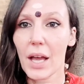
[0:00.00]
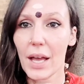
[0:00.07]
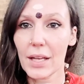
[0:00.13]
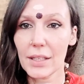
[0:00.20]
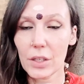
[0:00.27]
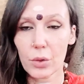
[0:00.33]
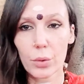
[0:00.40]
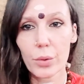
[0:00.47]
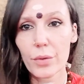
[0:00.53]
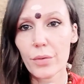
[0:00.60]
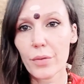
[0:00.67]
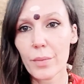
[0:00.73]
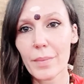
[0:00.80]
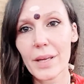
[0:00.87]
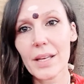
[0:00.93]
And in order
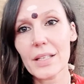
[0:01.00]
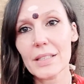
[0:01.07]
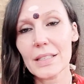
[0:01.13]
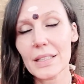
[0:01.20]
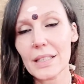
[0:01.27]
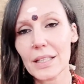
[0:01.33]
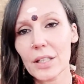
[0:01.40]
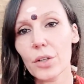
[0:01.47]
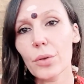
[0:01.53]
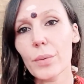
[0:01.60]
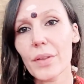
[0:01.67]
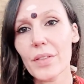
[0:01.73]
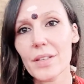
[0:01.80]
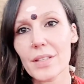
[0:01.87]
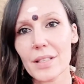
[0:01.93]
for me to heal
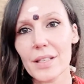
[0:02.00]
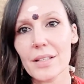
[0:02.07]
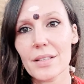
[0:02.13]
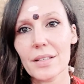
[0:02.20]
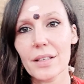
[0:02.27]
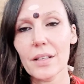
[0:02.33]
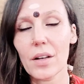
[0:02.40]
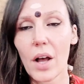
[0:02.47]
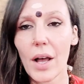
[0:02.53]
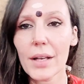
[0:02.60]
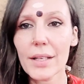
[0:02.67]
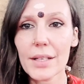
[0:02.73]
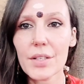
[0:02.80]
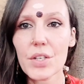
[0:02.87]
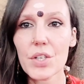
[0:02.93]
with this incident, I
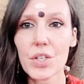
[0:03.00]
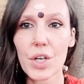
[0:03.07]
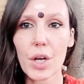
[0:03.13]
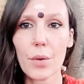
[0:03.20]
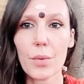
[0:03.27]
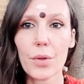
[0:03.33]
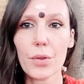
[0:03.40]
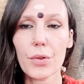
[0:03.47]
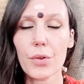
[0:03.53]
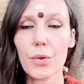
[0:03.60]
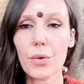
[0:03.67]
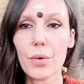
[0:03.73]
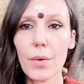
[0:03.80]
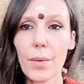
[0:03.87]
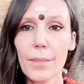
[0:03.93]
need to share with
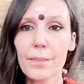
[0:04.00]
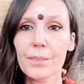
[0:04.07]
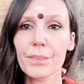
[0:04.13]
you